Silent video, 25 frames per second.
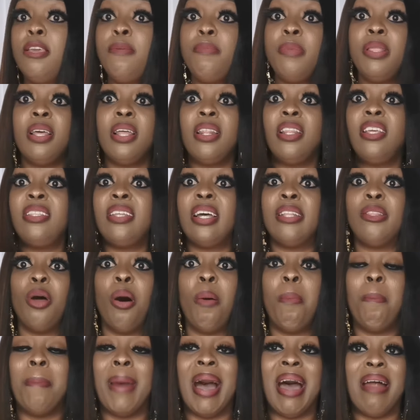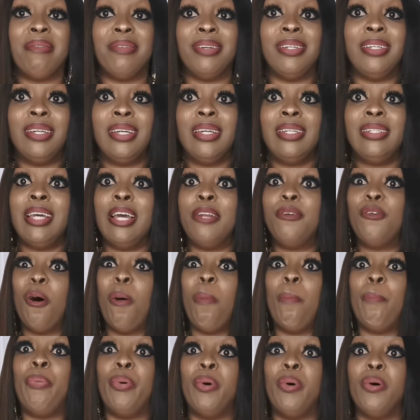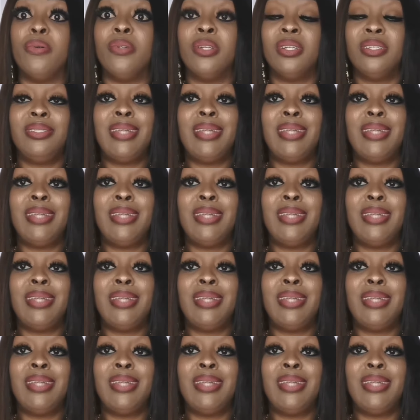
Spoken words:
Immediately they don't marry, they don't bond.